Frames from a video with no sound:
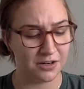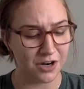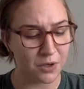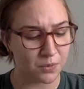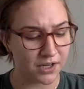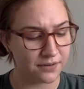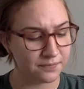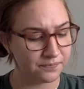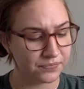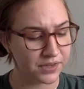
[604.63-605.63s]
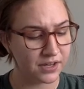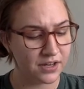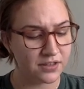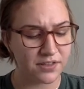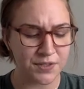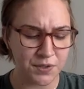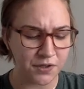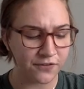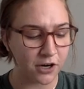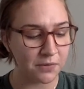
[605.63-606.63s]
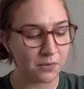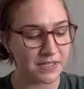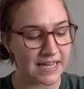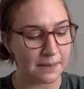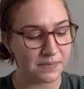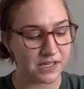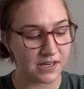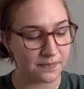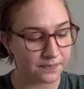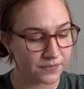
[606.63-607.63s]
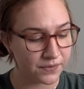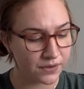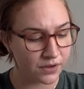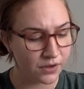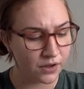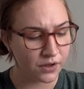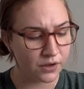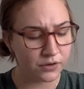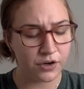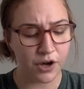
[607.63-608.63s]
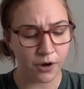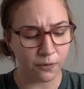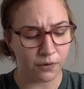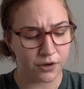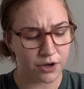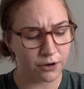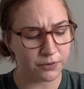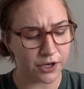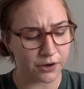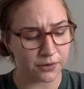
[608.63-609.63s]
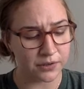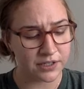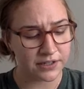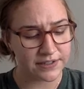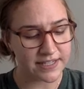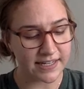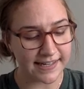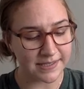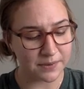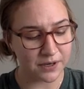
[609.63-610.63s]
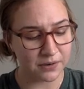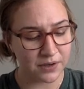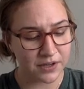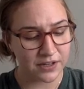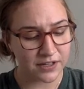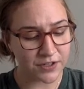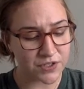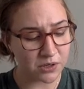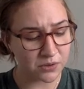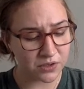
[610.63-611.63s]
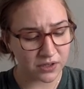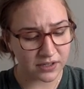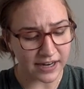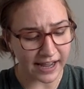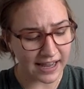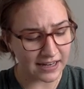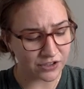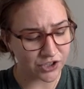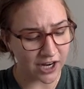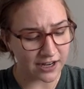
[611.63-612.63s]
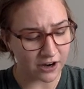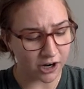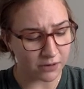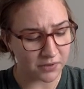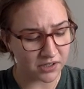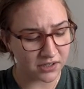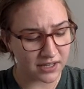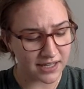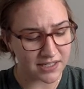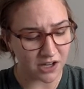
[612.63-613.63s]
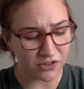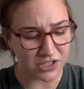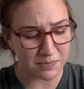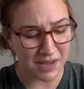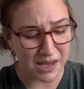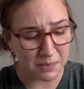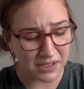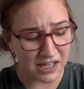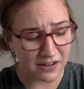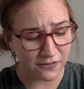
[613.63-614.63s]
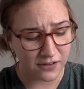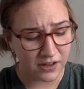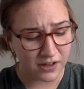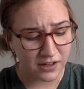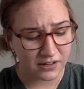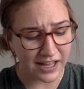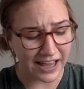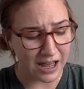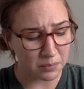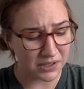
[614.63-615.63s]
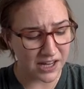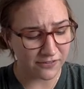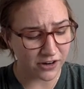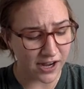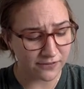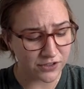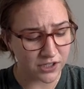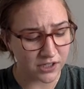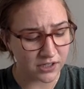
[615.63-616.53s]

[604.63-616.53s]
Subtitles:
No one. The suit of armor was empty. "No, oh no," said Despereaux. "There's no knight in shining armor? It's all just make-believe? Like happily ever after?"